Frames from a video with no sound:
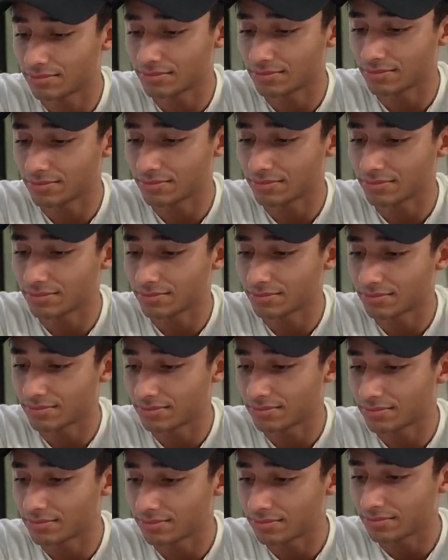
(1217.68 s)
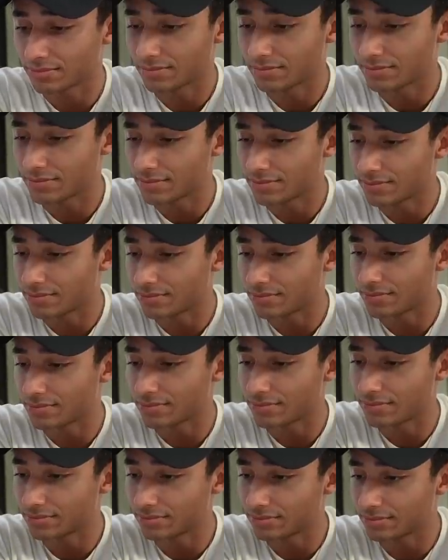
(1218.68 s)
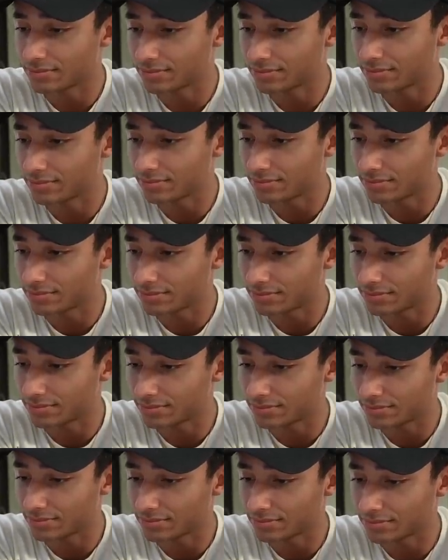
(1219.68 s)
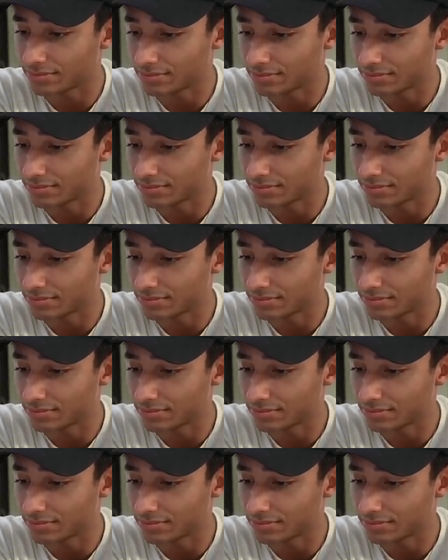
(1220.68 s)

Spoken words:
The person shown says nothing.